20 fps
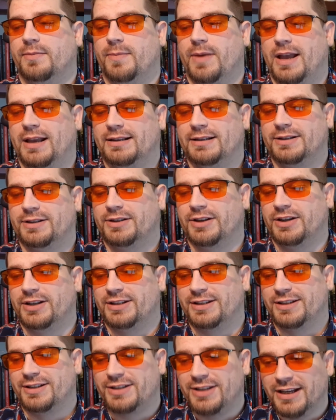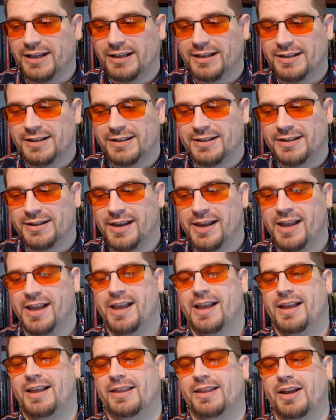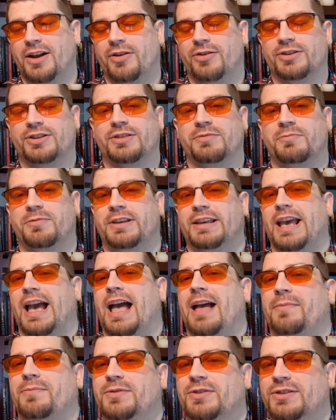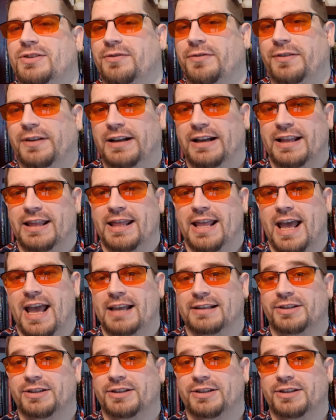exercise 6, there are some gaps to fill in there.